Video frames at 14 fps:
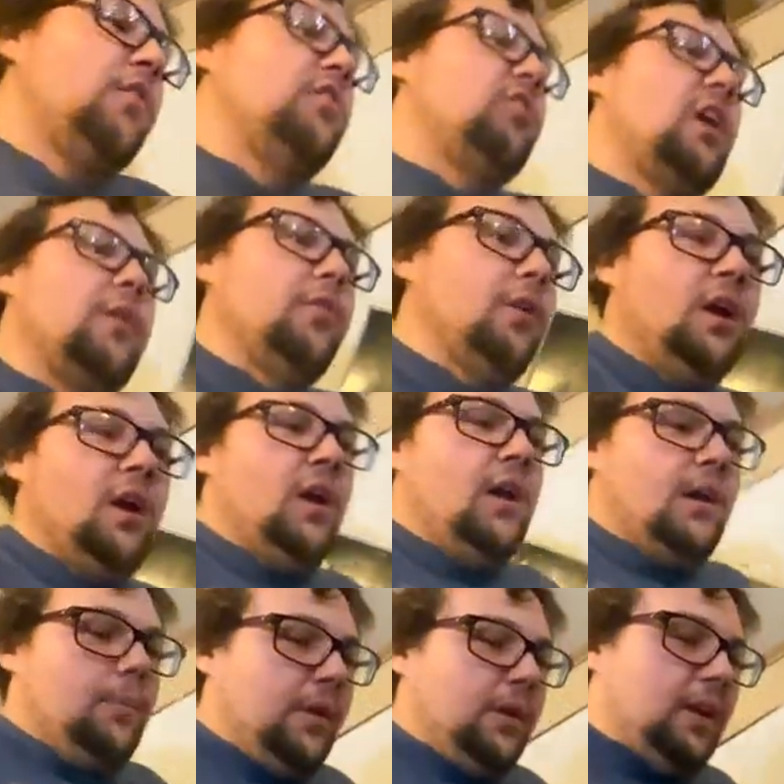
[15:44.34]
fish ever.
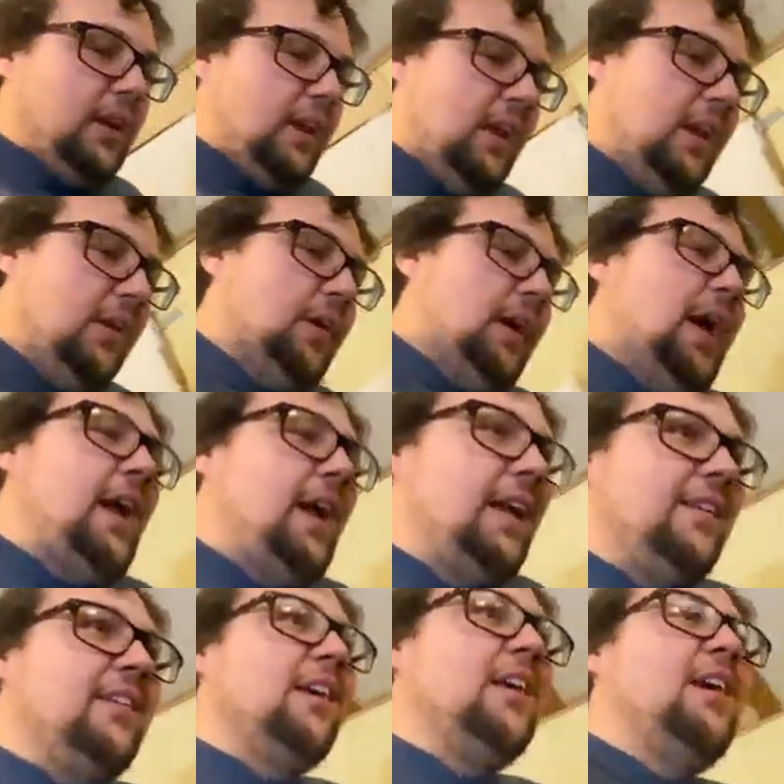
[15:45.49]
But uh,
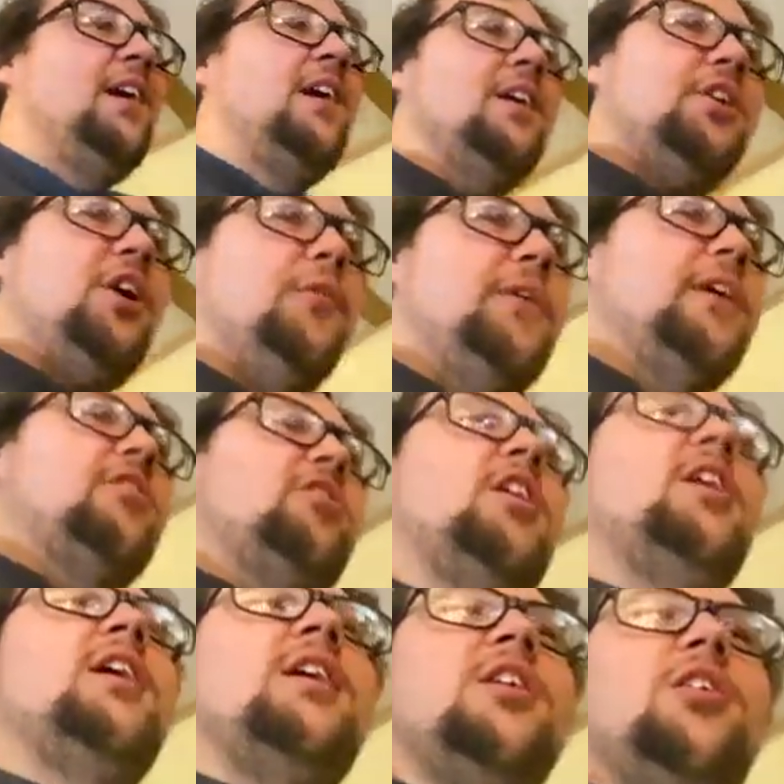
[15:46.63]
anyways, goldfish,
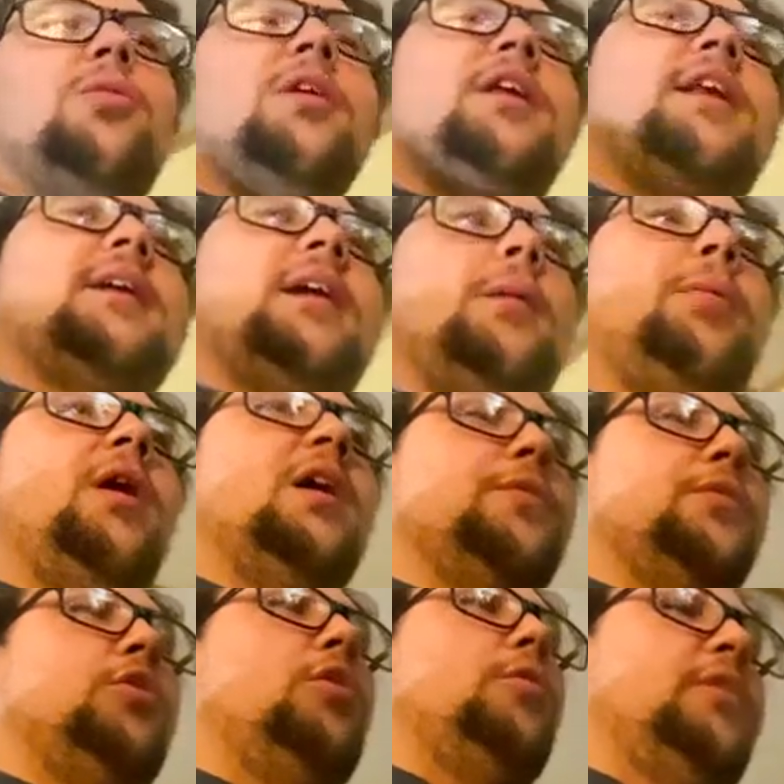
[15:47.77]
you really need like a pond
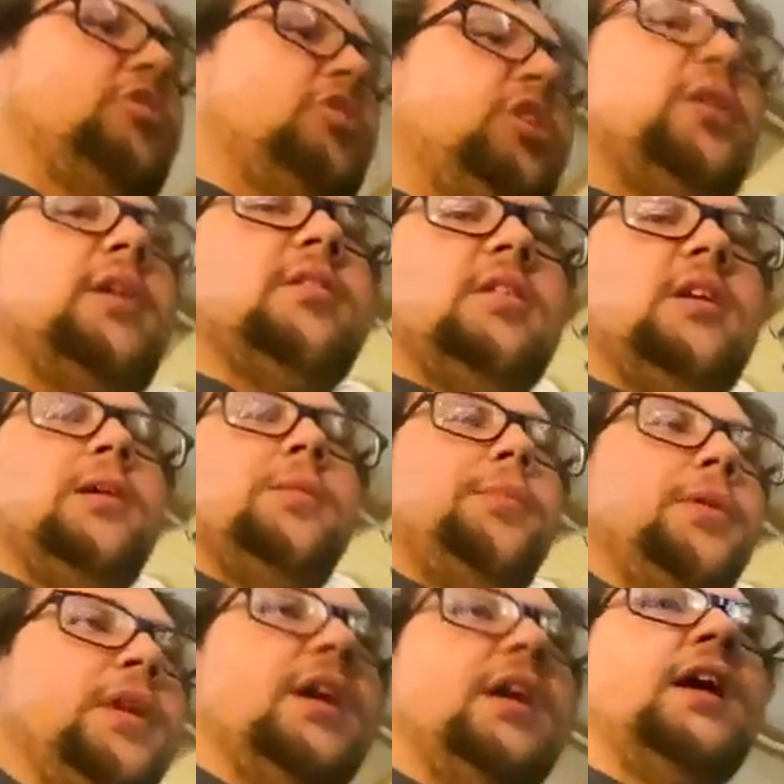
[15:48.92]
for goldfish in all honesty.
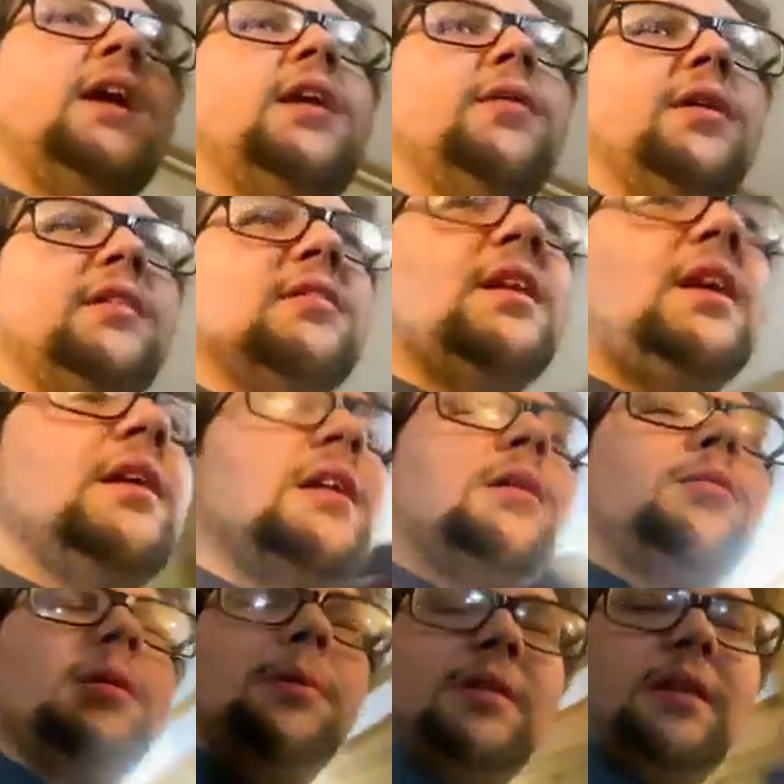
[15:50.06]
But uh, anyways, not not
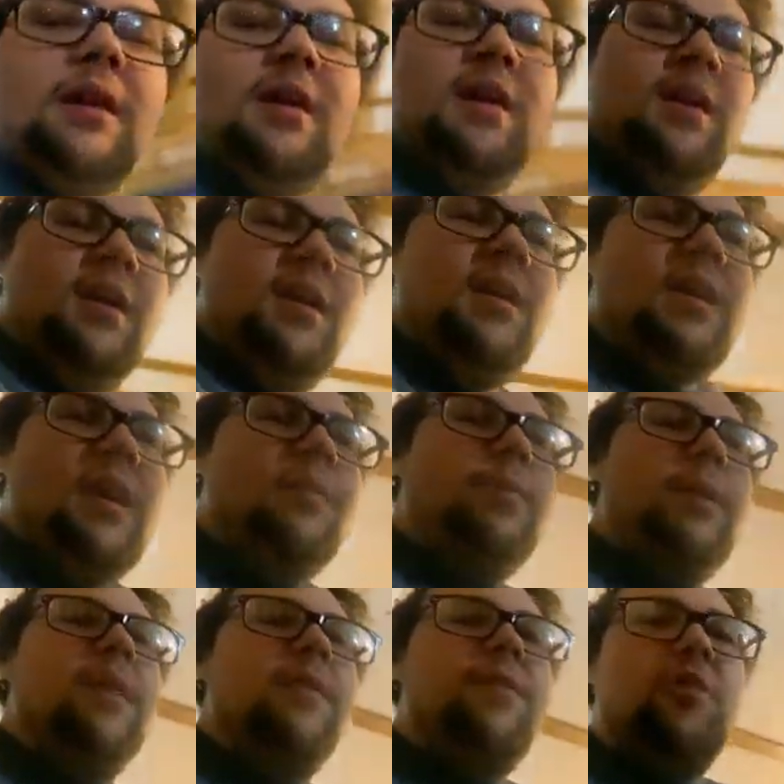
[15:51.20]
worried about that. And
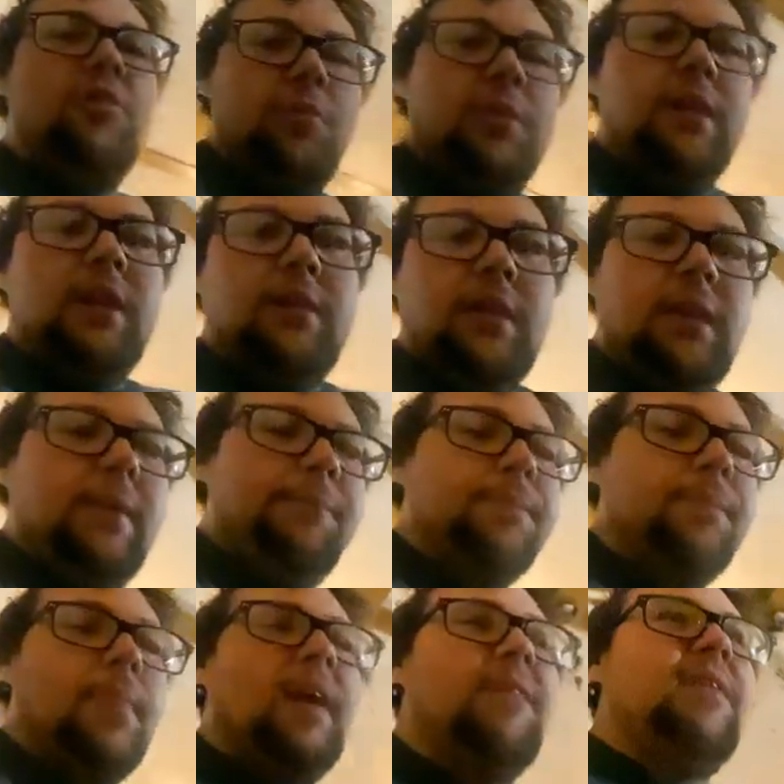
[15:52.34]
betta fish, you really need like
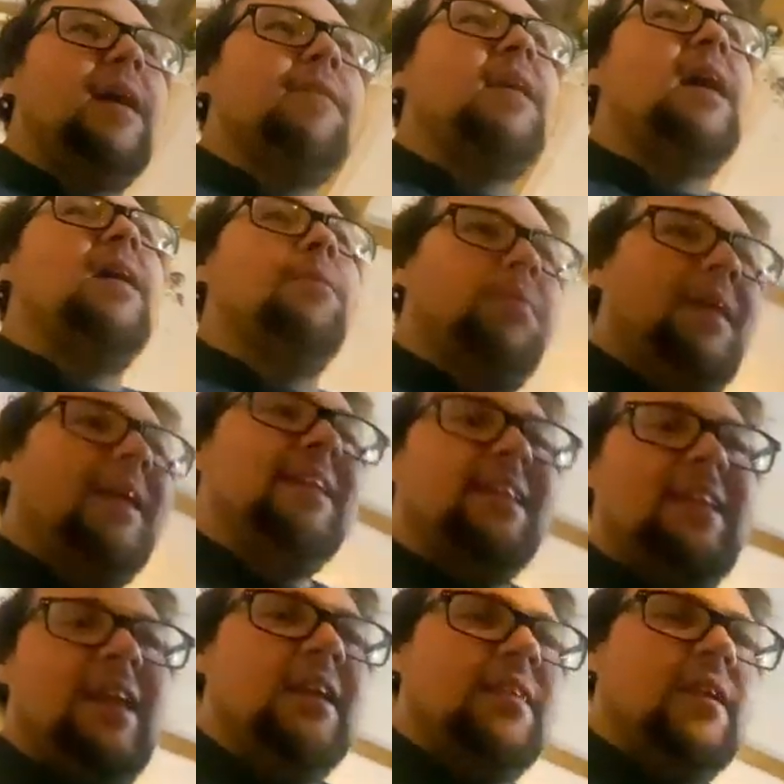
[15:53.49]
a five gallon planted
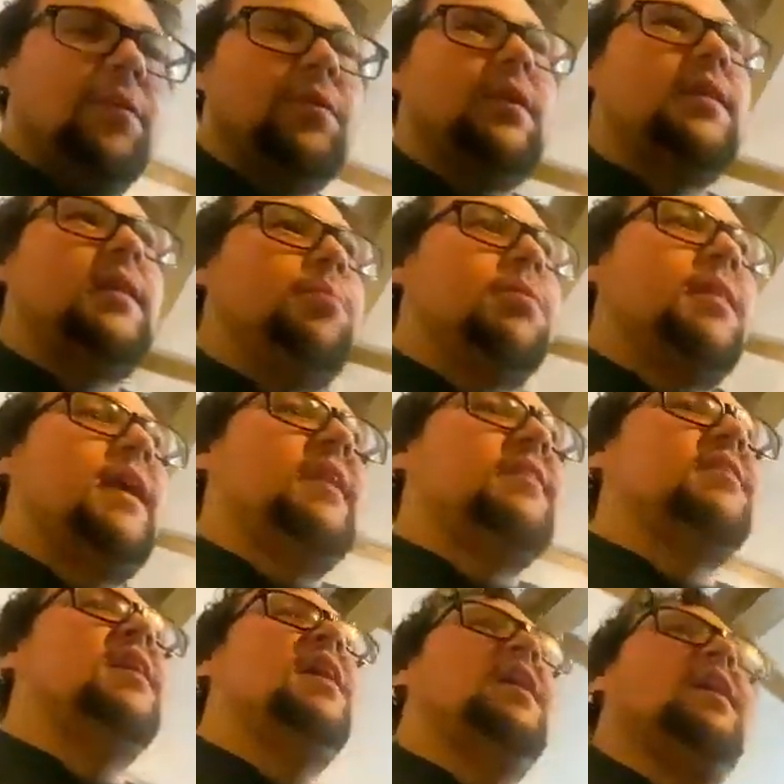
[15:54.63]
tank because they really love plants.
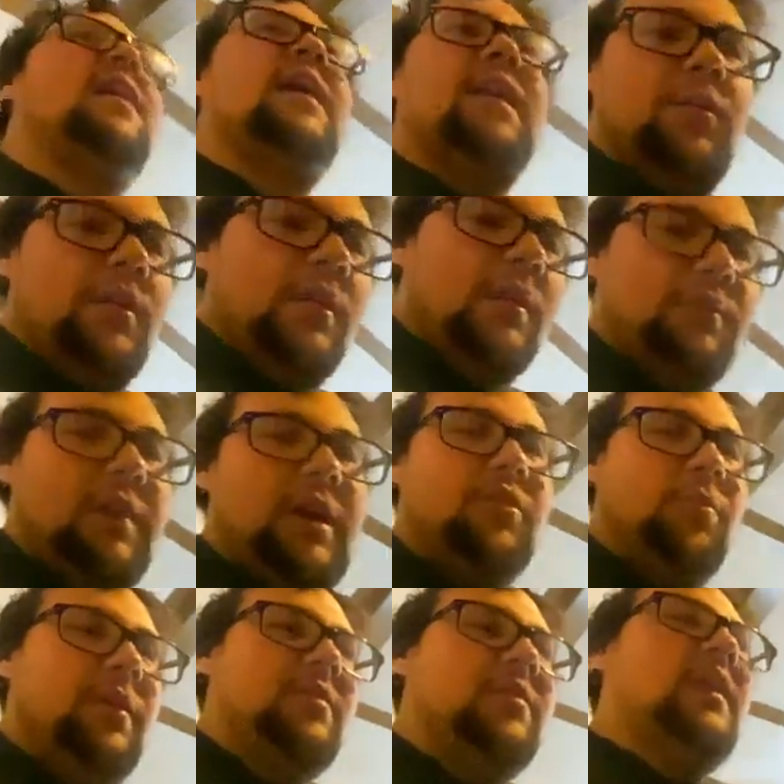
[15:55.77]
They really love natural plants.